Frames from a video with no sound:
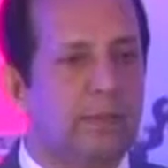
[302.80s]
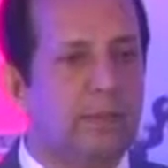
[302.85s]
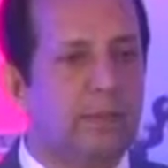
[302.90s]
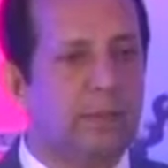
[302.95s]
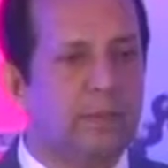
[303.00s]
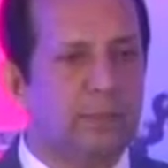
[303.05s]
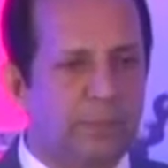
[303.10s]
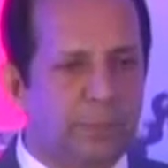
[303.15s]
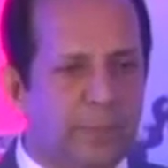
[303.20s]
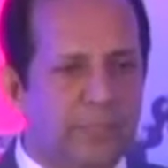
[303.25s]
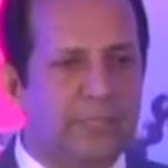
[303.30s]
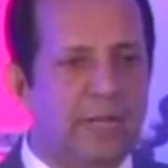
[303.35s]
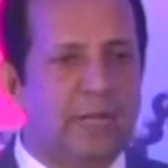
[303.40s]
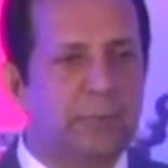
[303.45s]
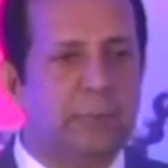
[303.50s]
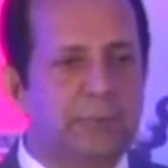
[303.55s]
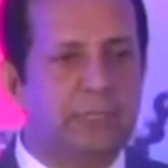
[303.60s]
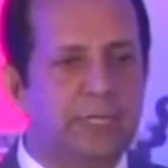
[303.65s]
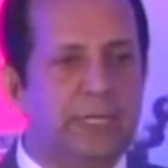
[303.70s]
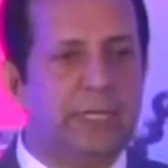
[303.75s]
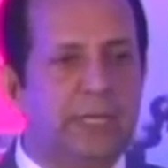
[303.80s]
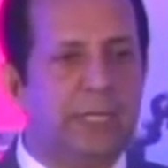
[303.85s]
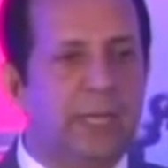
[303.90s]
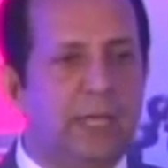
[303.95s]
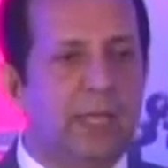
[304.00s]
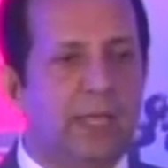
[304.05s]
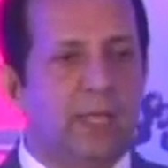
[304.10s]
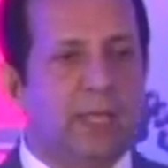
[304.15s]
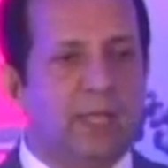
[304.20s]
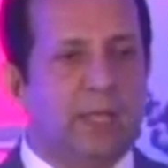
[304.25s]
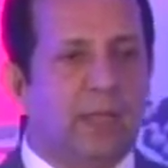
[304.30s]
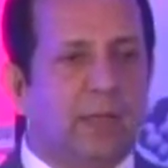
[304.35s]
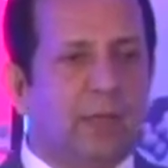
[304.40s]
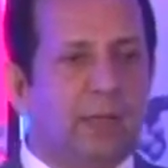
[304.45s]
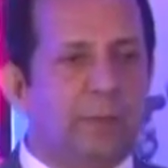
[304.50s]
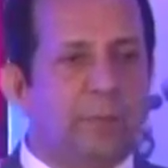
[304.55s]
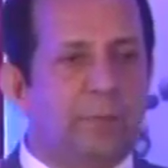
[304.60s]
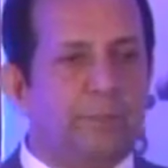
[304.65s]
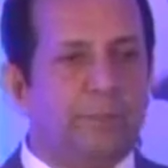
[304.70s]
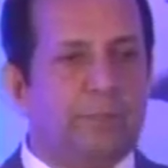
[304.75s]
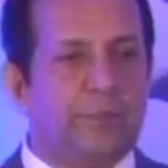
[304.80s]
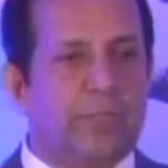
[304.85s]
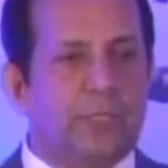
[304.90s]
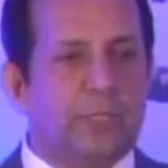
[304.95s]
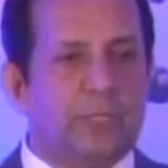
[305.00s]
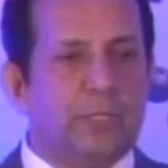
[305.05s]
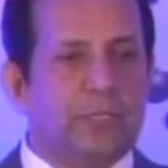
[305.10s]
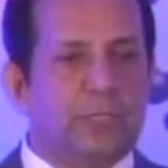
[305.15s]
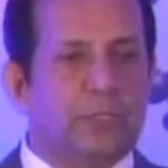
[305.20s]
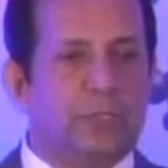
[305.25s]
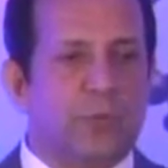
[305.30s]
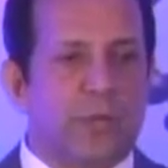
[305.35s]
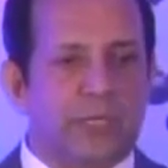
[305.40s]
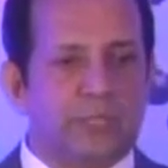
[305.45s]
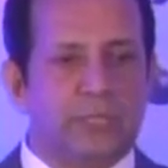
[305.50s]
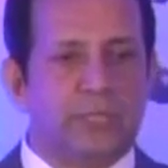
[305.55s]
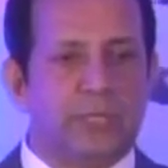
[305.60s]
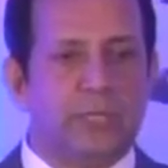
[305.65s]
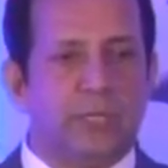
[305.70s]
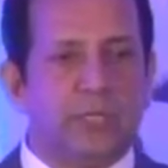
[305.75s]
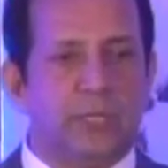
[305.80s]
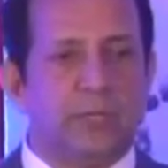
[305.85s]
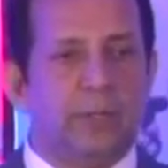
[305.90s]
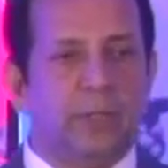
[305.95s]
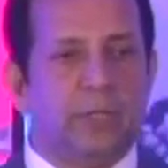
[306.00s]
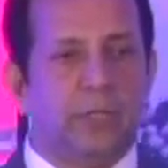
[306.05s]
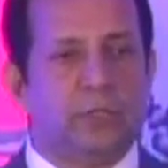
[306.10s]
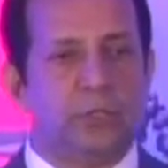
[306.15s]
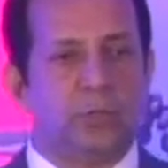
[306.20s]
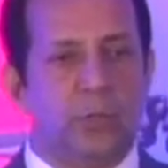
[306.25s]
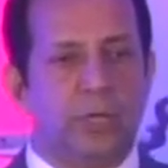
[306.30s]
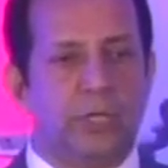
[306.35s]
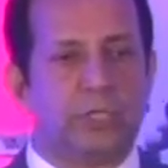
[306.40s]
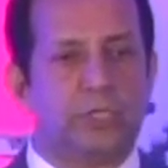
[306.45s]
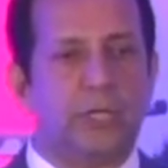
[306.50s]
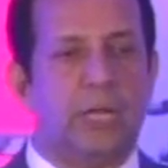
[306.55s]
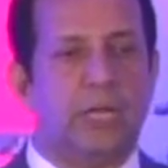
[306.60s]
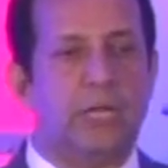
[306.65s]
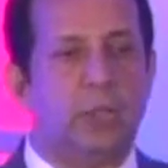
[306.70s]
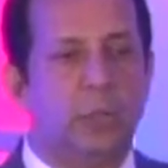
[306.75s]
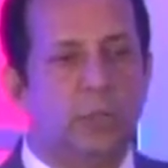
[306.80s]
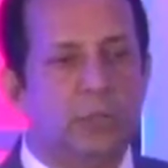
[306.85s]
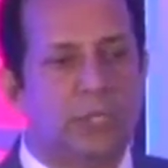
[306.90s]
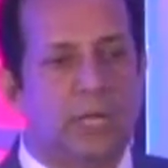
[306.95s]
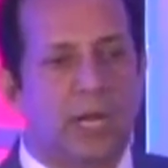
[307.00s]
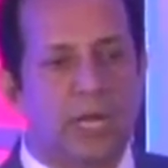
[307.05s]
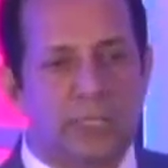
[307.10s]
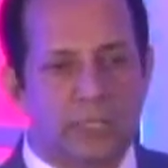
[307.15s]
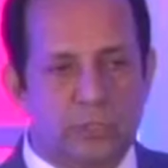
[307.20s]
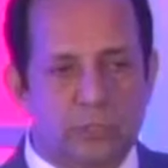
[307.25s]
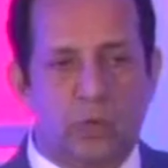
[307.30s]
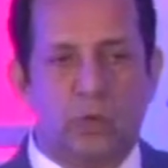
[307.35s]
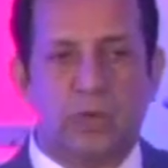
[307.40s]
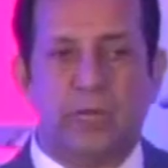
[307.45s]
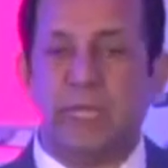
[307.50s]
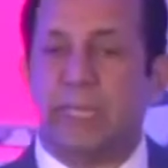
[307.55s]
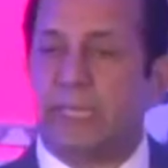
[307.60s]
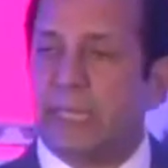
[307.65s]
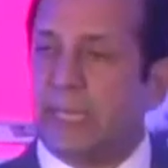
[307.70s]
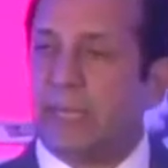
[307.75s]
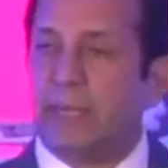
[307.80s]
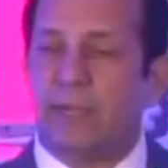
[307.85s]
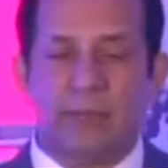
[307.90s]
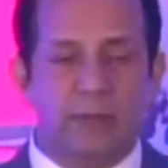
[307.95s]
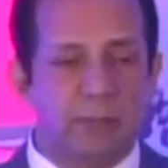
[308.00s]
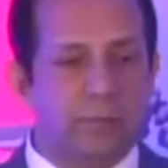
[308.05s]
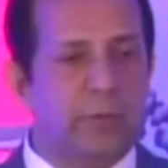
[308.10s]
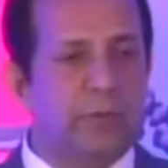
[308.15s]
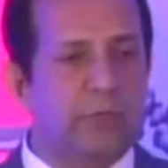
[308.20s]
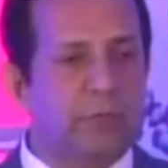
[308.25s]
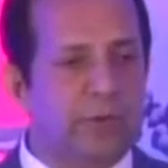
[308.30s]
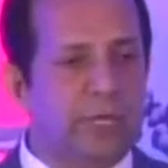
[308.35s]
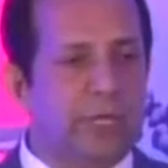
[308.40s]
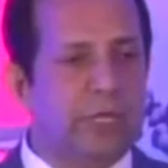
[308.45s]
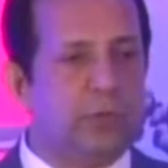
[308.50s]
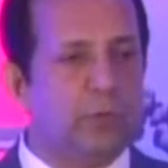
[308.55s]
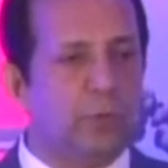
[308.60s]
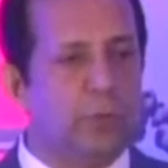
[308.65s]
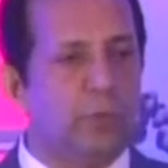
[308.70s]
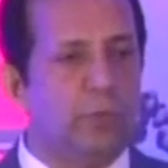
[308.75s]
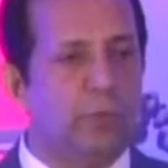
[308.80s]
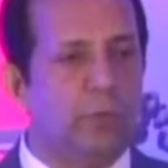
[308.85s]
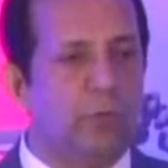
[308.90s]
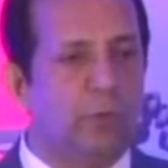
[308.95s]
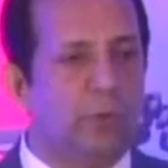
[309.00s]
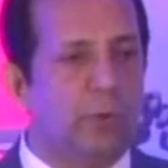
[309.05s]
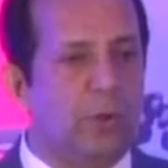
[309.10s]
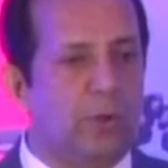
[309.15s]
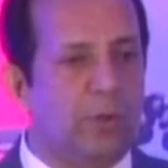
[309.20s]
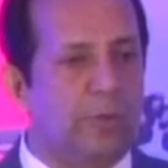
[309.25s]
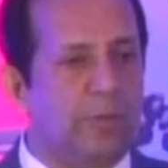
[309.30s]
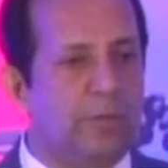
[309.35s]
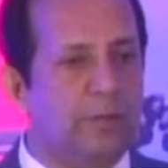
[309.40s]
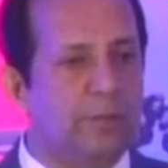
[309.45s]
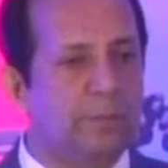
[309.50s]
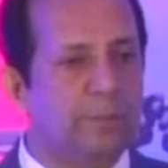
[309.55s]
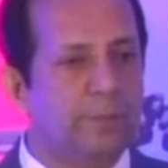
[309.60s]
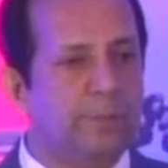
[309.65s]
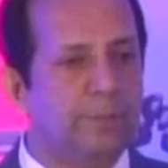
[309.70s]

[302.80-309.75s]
The Pradhan Mantri Swasthya Suraksha Yojana is already there, but we need to improve upon it.